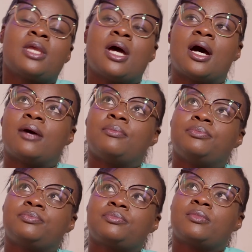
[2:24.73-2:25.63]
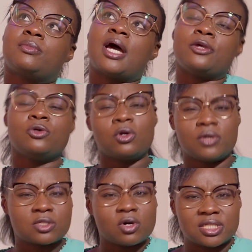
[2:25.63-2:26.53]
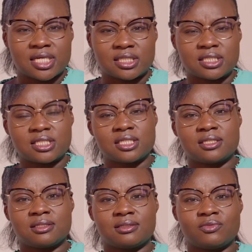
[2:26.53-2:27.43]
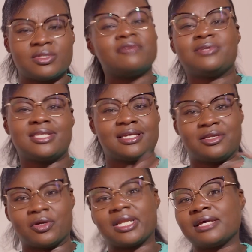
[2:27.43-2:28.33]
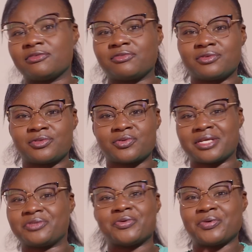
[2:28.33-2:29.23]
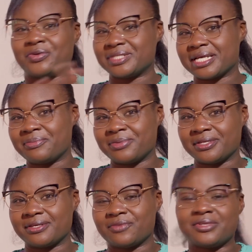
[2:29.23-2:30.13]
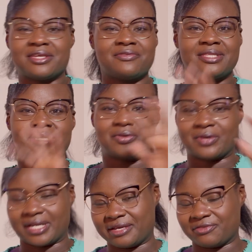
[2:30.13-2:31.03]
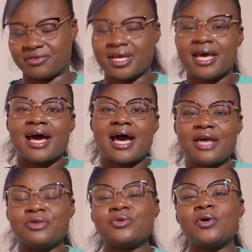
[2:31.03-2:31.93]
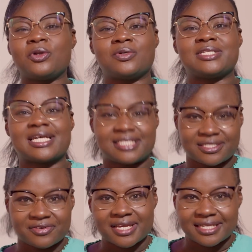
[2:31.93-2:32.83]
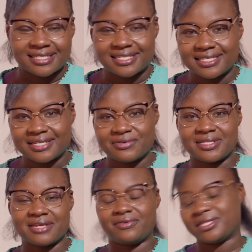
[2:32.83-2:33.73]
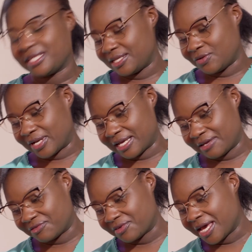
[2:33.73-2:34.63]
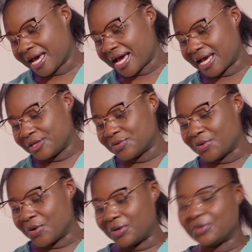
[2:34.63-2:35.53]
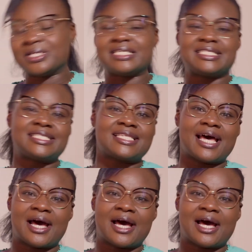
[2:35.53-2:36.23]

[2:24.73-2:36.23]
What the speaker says: are you always content with everything in your life so that you're always happy with everything in your life? Are you always satisfied with everything in your life? Are you always,